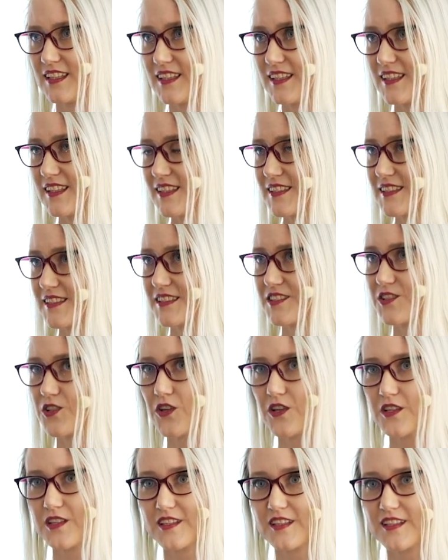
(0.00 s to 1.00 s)
is
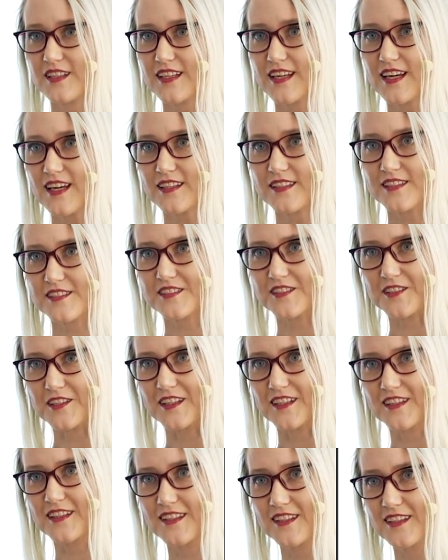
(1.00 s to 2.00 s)
not the answer.